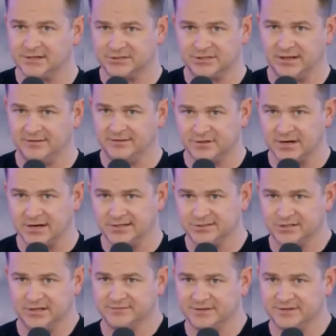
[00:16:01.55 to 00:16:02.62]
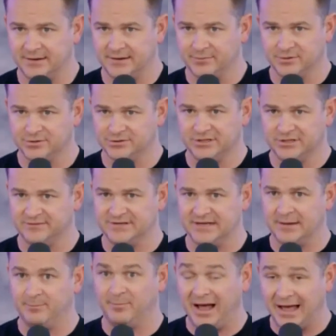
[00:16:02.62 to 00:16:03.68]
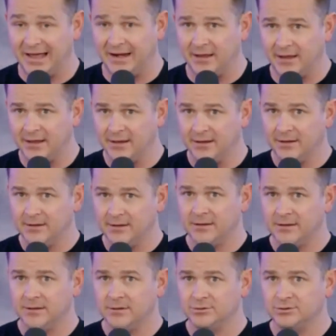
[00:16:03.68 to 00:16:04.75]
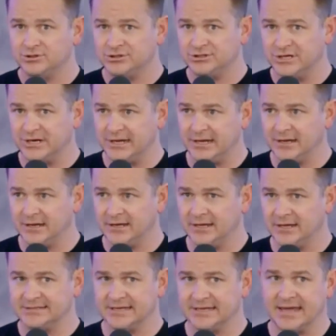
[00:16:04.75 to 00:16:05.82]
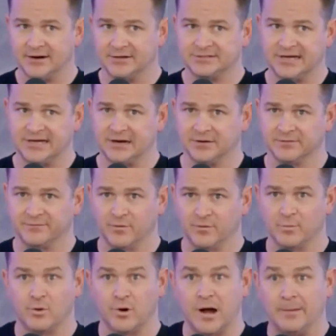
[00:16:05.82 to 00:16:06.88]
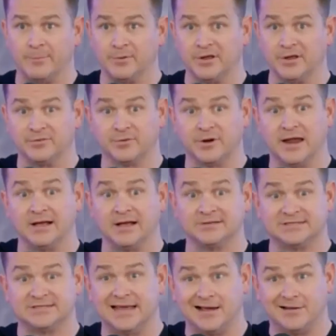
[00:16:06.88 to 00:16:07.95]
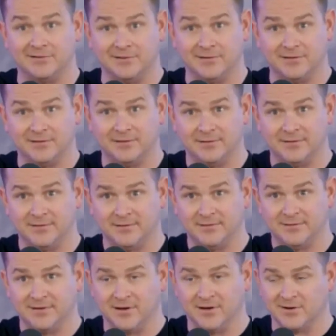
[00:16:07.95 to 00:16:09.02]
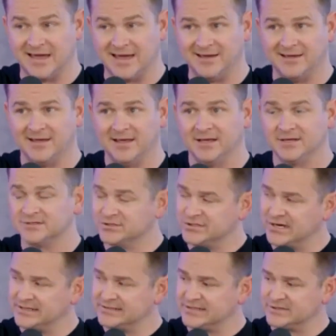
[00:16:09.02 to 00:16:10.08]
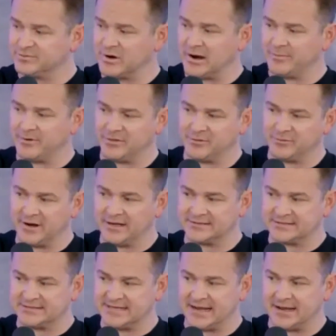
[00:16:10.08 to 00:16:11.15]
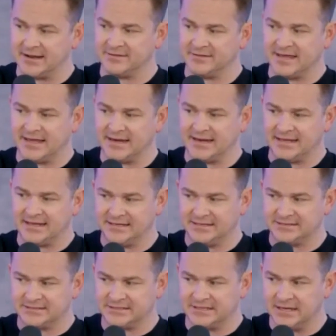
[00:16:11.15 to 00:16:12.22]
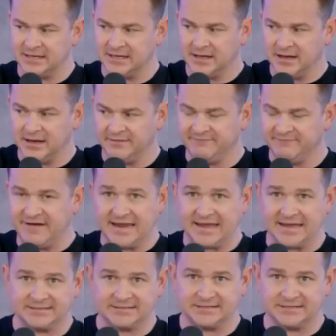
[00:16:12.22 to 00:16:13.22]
She loves her house. She loves the neighborhood. She loves that. But she is a caretaker for a property 3 houses down. Okay. So she has this property 3 houses down that is vacant.